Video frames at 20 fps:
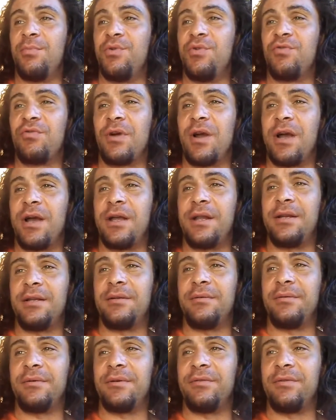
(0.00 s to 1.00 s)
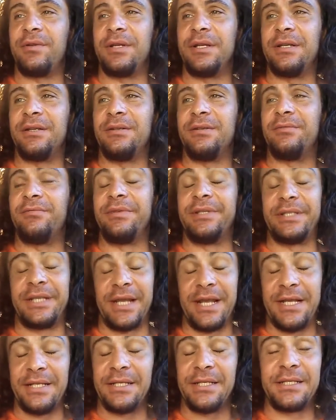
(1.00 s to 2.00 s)
Murat
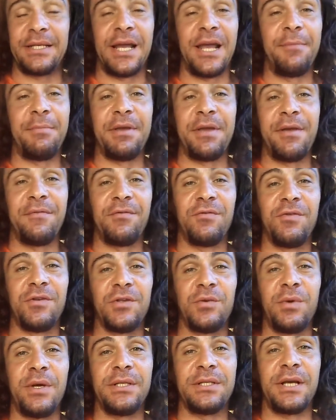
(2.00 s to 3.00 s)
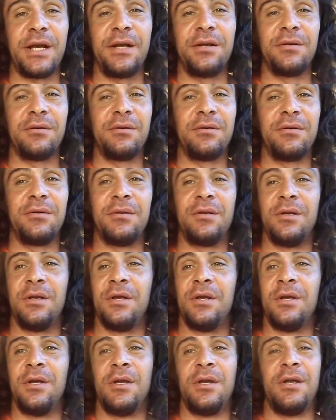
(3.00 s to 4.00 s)
retains his IBF cruiserweight title.
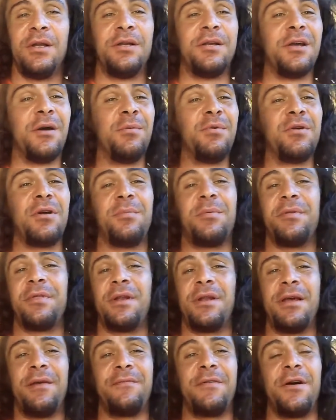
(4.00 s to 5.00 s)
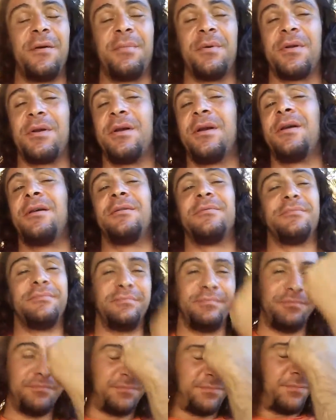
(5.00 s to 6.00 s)
Doubled up on the left uppercut.
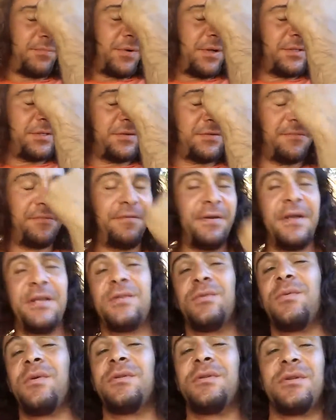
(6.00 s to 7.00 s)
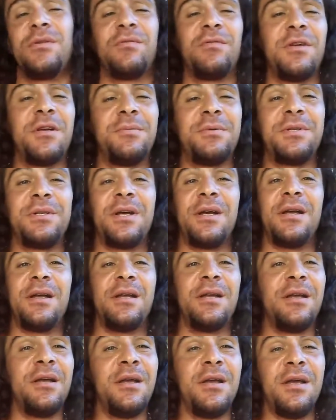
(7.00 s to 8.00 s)
One to the face, one to the rib
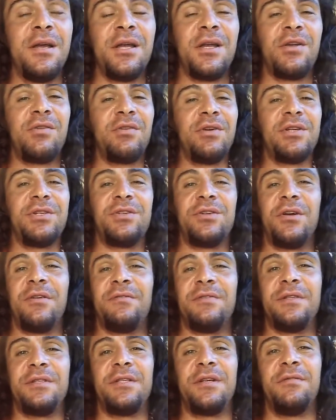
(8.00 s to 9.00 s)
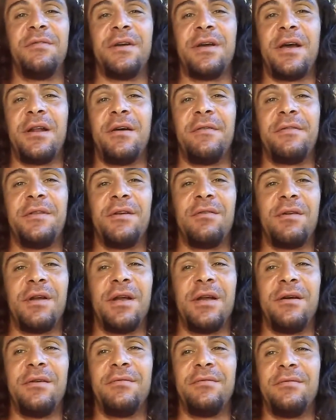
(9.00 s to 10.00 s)
shot. Christoph just never got off the
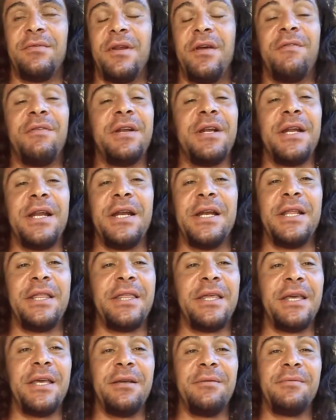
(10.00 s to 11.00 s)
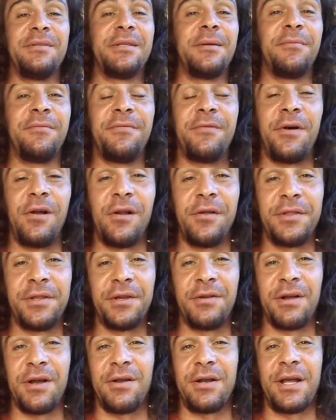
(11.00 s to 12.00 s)
ground. Never did anything except fall on
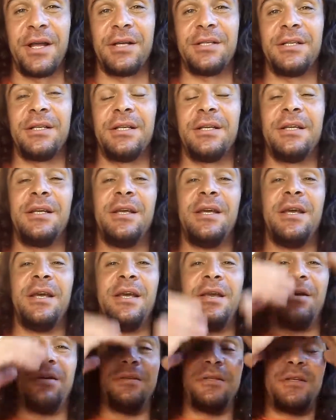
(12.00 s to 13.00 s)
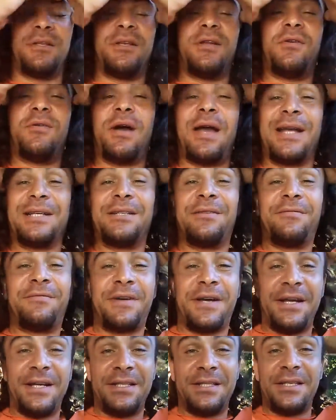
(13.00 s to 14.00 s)
the ground, actually. It was a no action
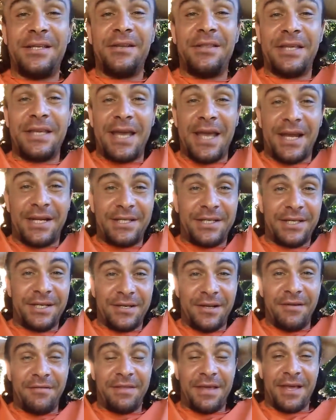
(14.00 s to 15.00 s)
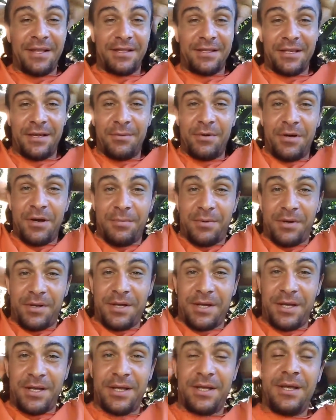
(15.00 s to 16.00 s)
fight till the action of that double
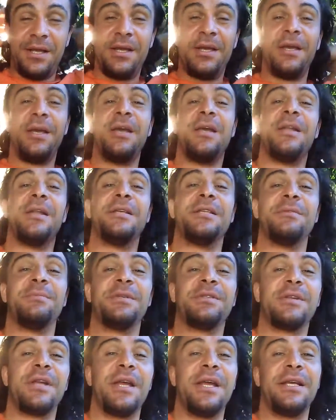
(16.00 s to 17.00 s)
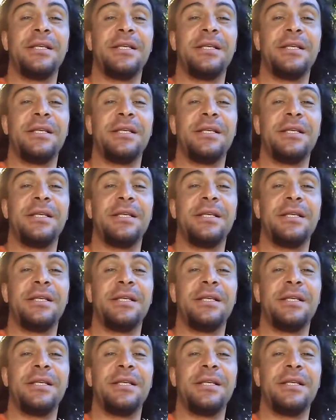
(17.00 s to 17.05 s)
uppercut. This is Mr.